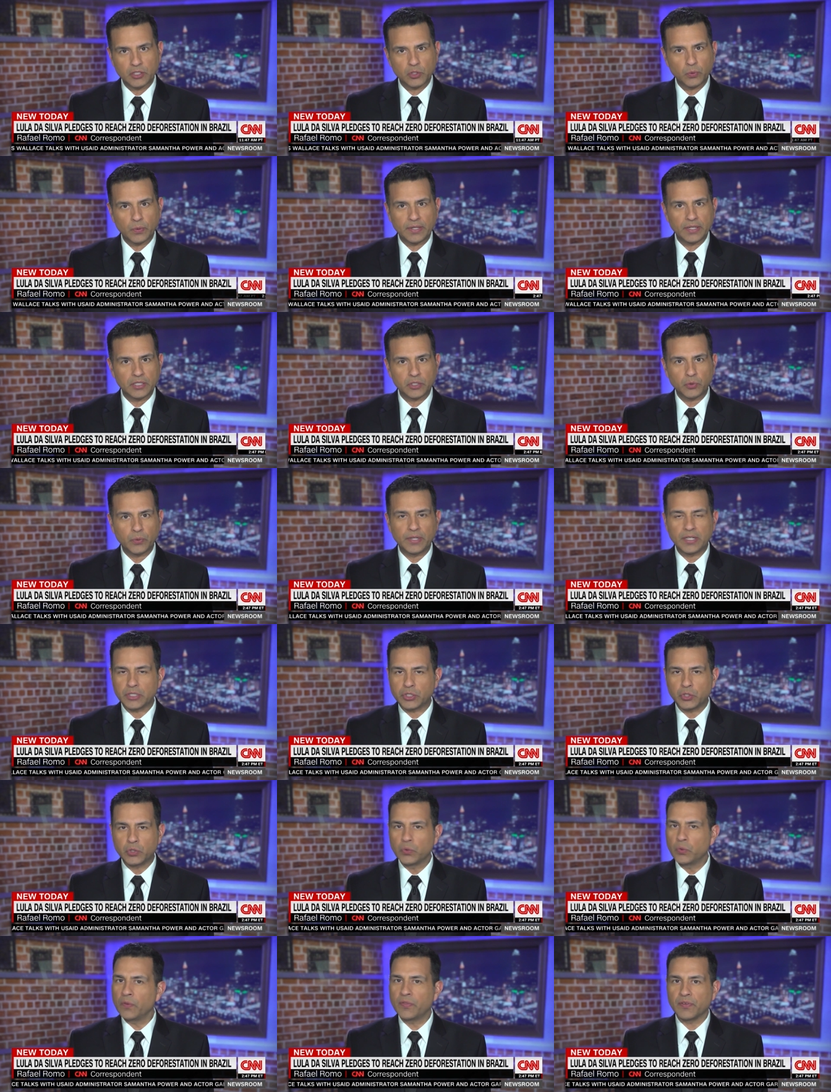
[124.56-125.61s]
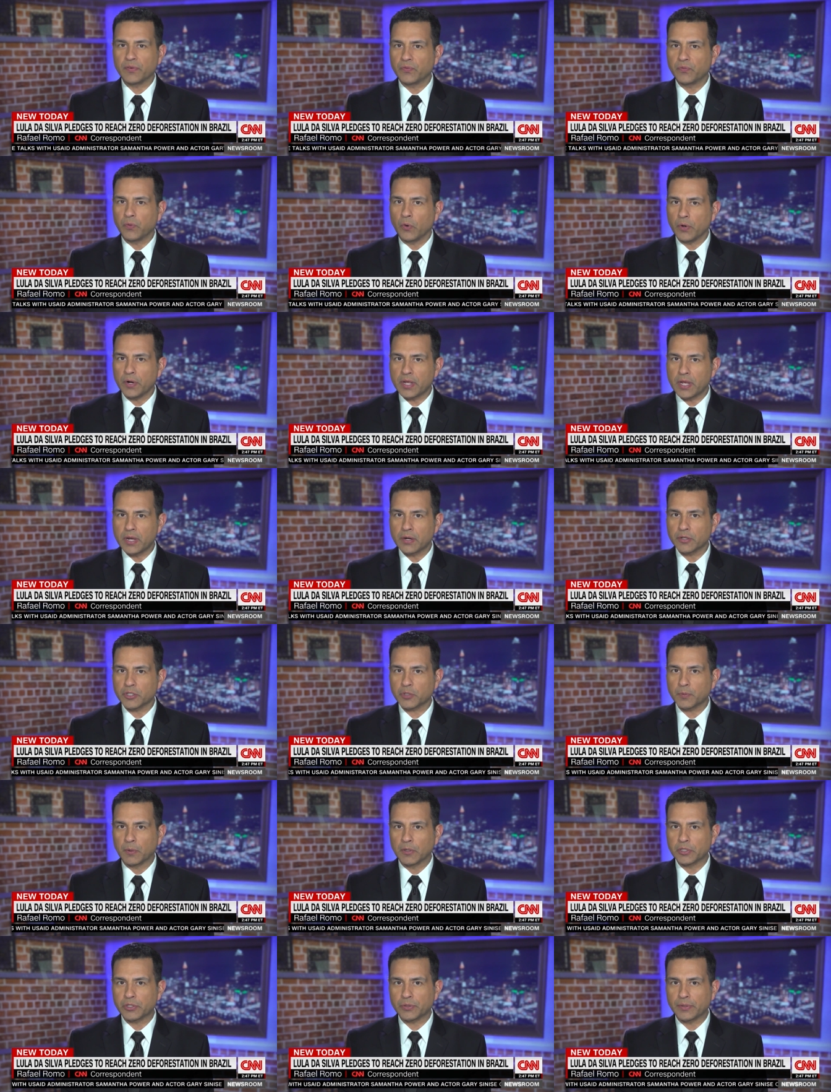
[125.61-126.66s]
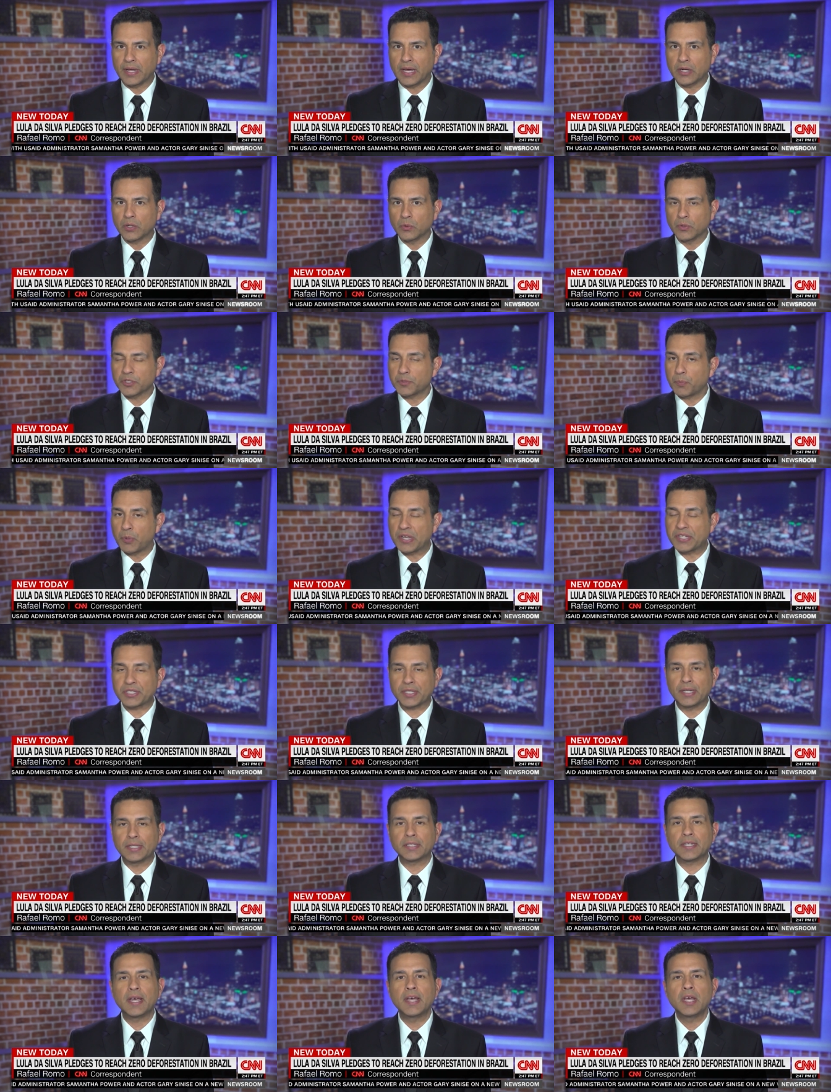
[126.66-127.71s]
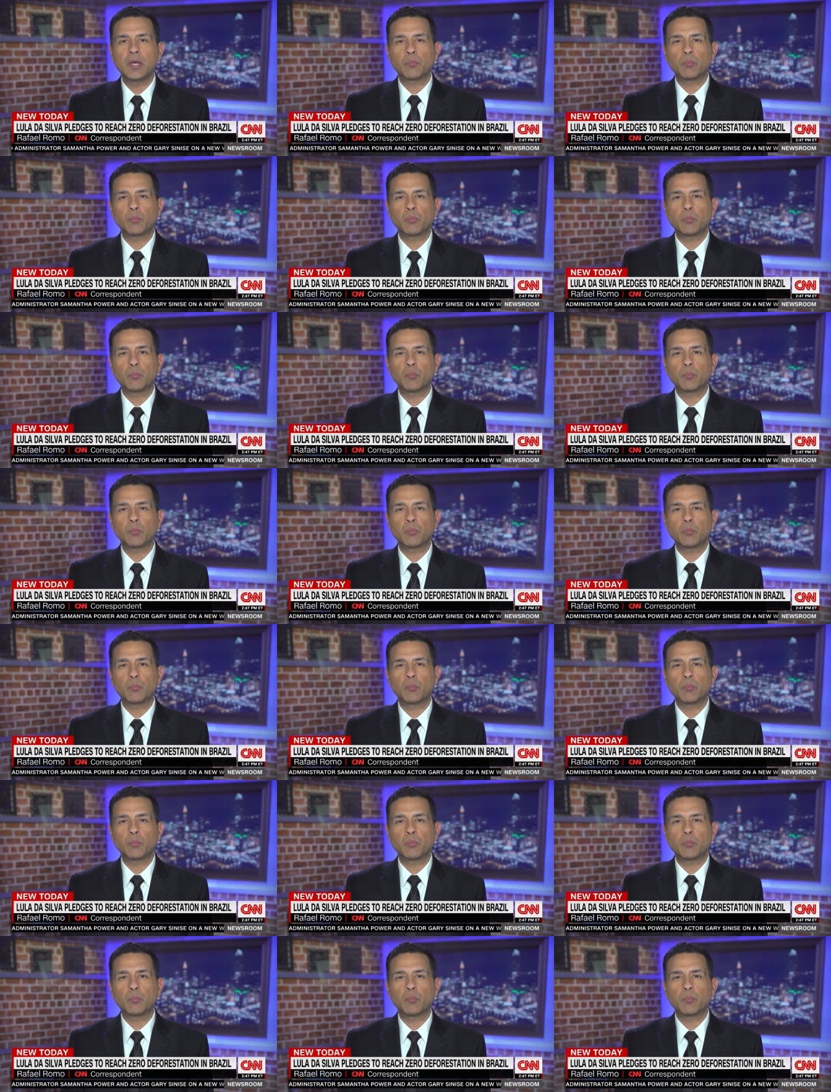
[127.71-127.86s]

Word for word: and 2022, the four years Bolsonaro was president,